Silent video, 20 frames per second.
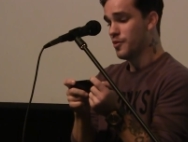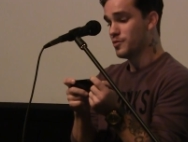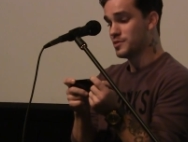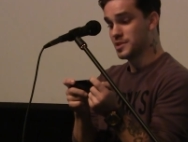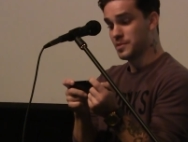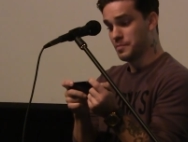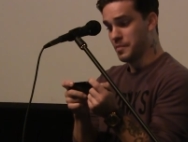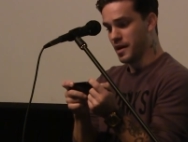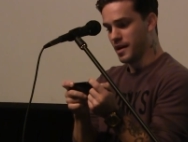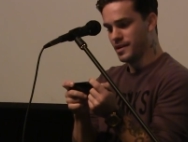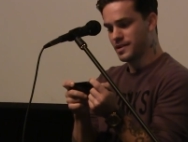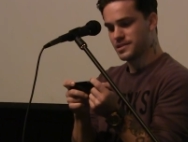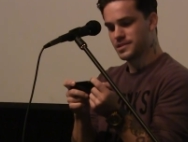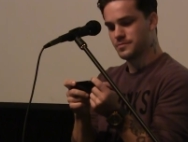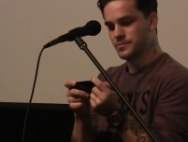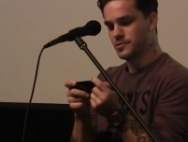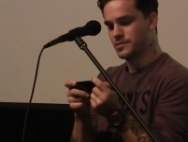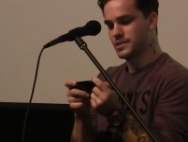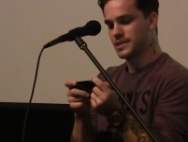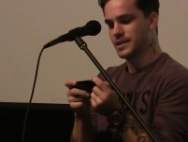Was it
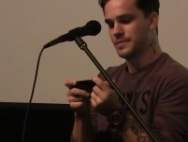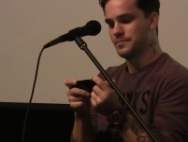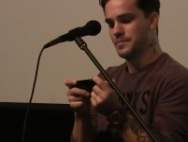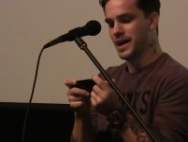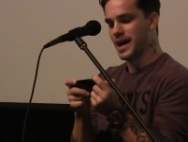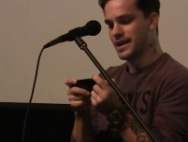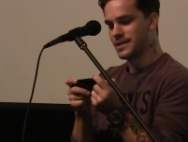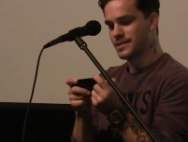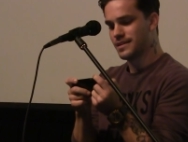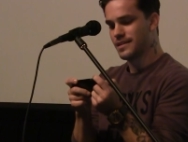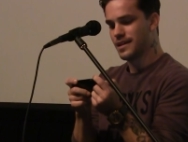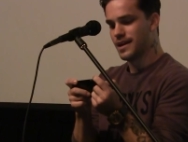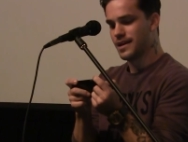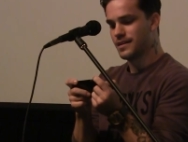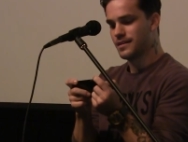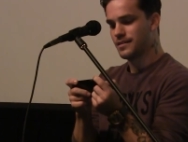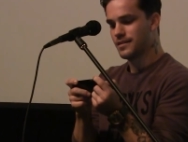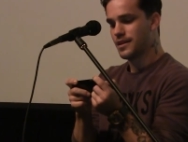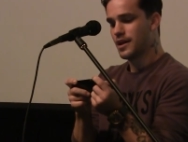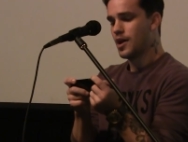possible to get back to
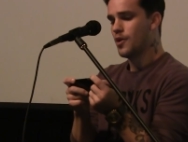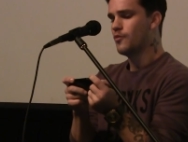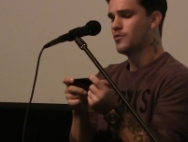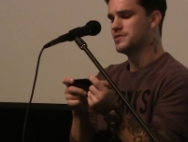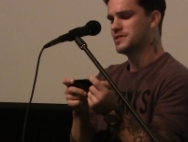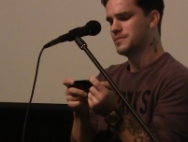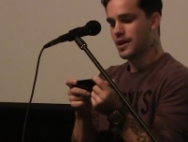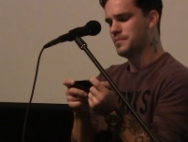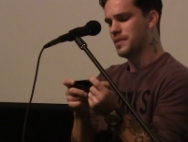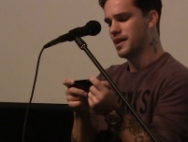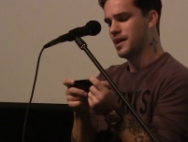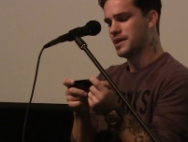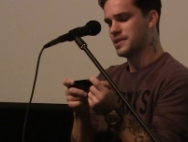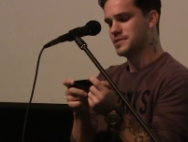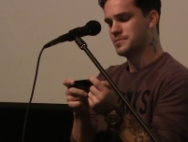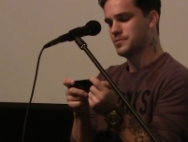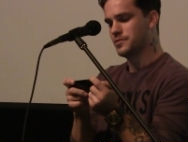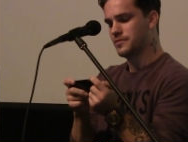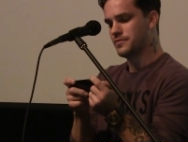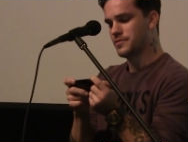that? Was it
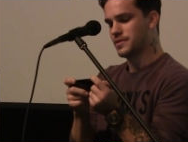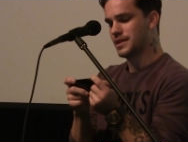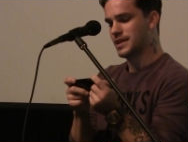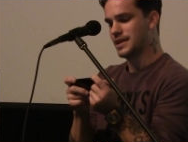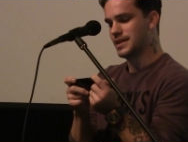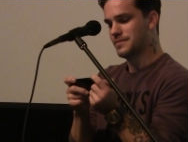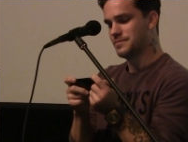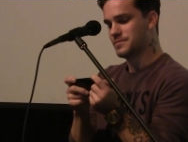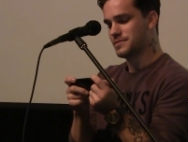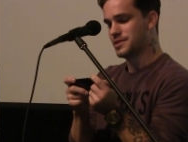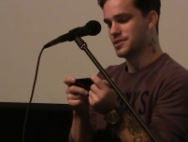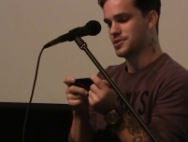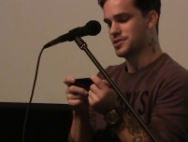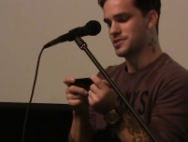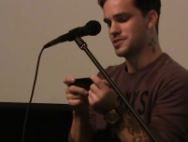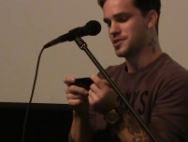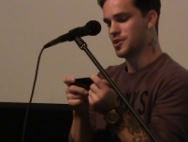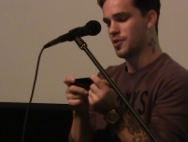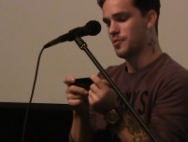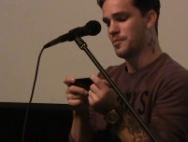possible for him to
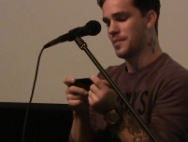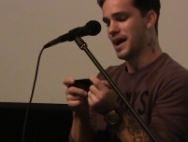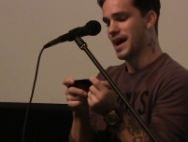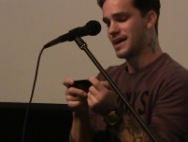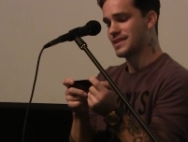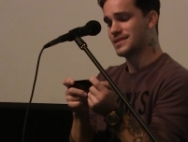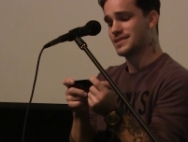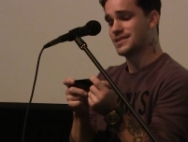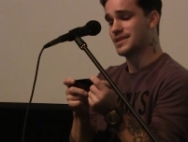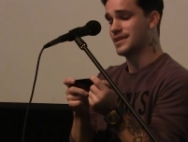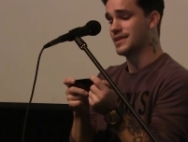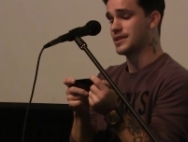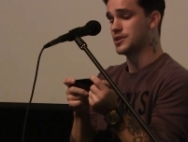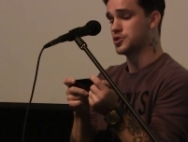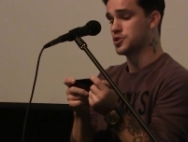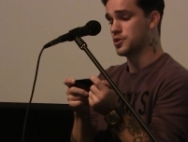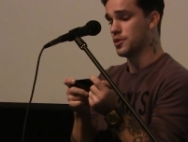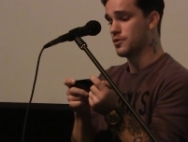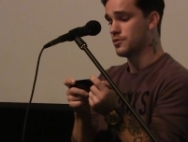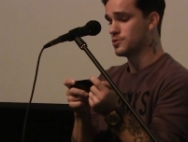just go back to telling
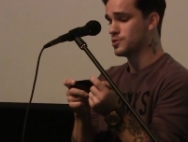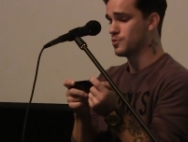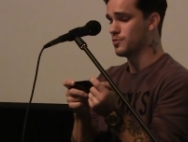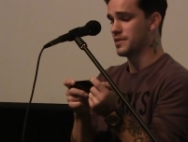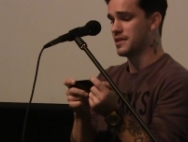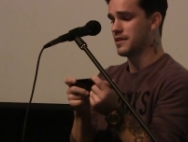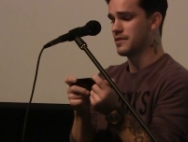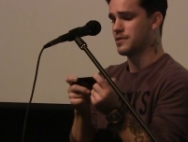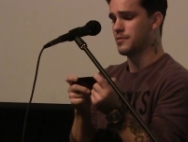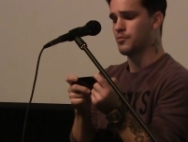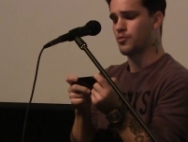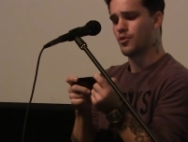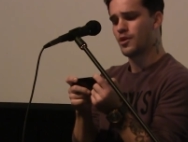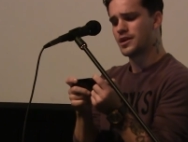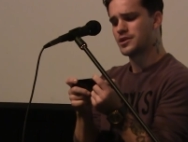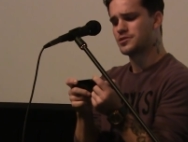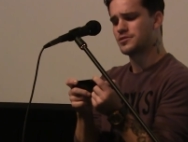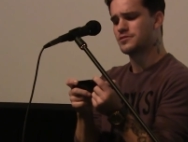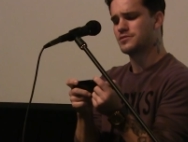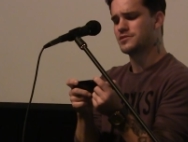jokes without the
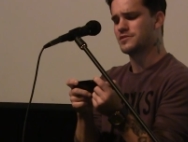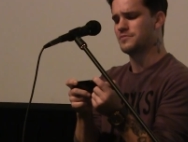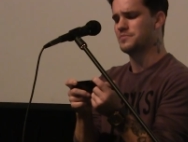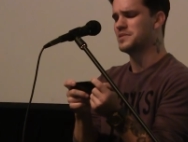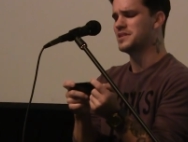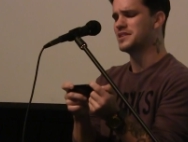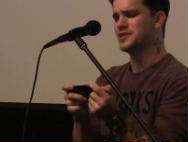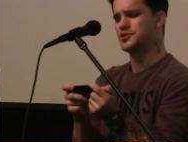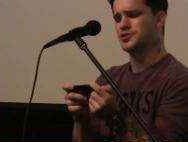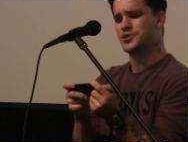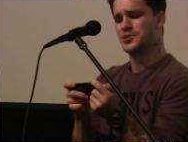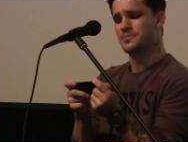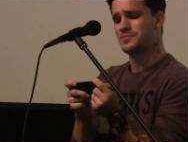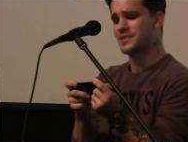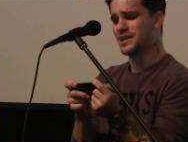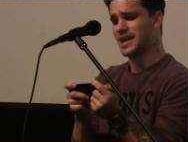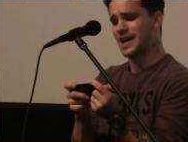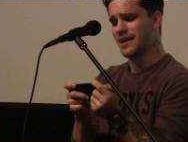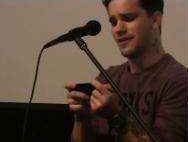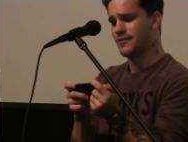pressures of being Jim
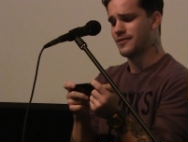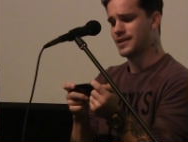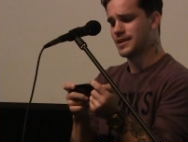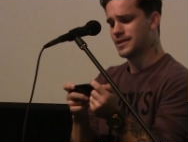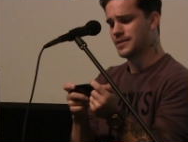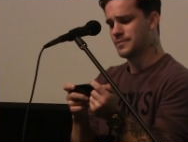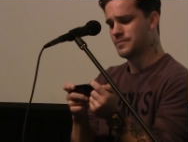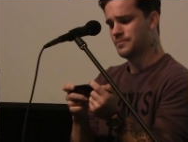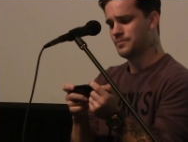Carrey?